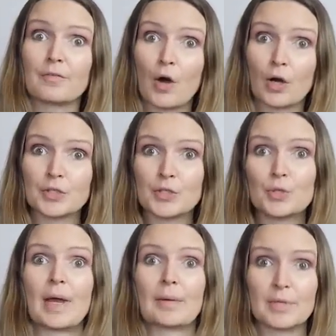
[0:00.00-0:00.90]
far
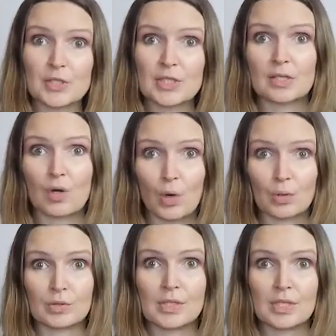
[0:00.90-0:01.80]
too ambitious
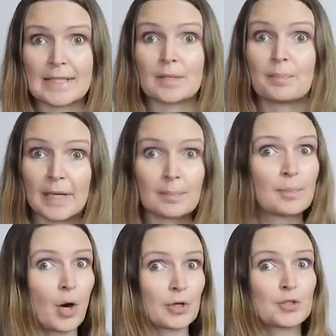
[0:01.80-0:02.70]
goals, is a big
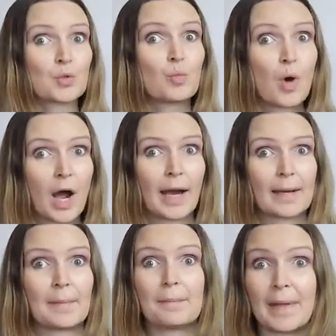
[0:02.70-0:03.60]
part to
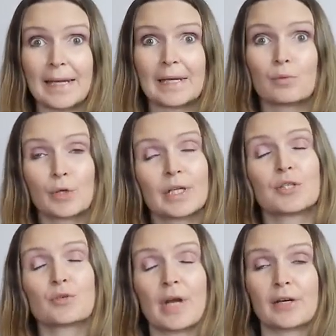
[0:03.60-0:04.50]
why many rookie
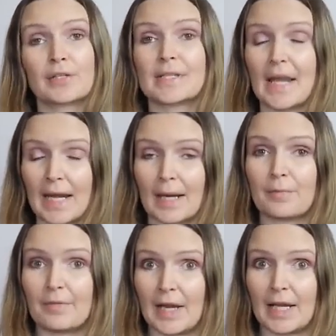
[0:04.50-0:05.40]
traders end
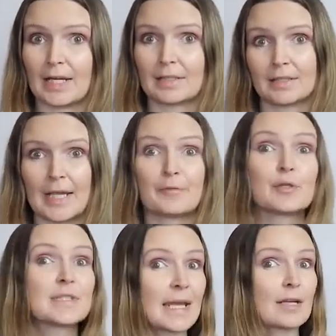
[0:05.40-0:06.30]
up failing. If
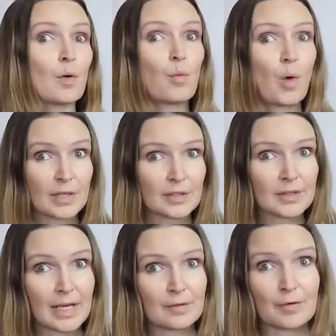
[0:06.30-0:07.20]
you take one
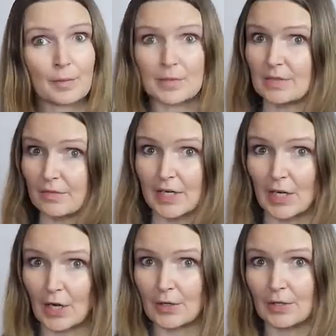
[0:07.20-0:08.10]
thing from this
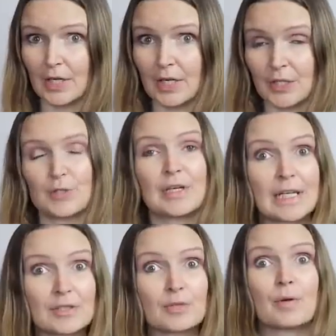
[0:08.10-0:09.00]
video, you
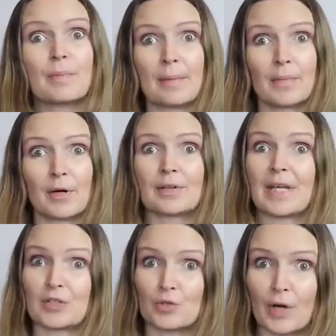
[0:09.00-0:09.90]
need to remember
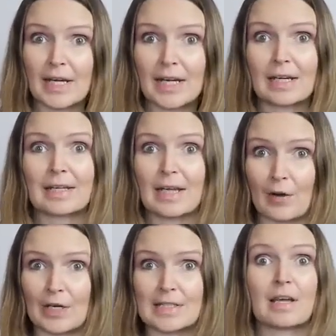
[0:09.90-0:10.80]
that trading
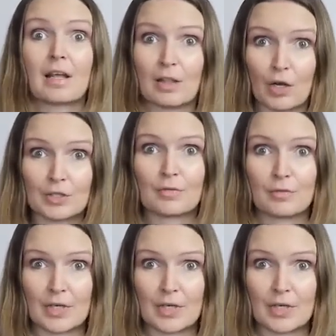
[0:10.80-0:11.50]
carries a lot of